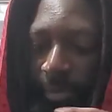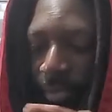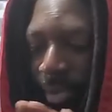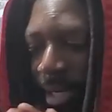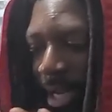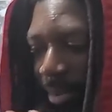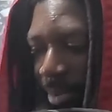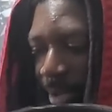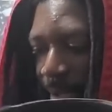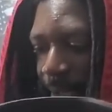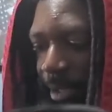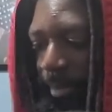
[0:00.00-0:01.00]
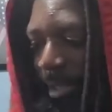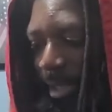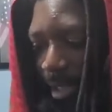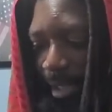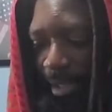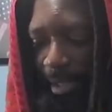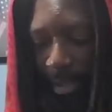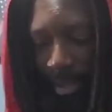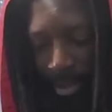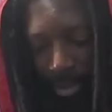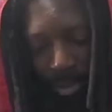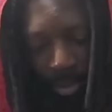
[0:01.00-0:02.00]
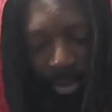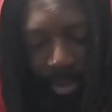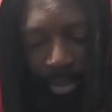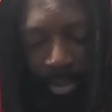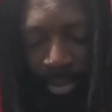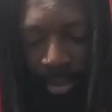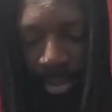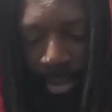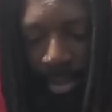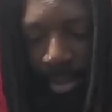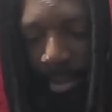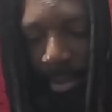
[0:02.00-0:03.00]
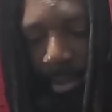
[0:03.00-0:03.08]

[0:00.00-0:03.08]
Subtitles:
where I put all my holsters. No,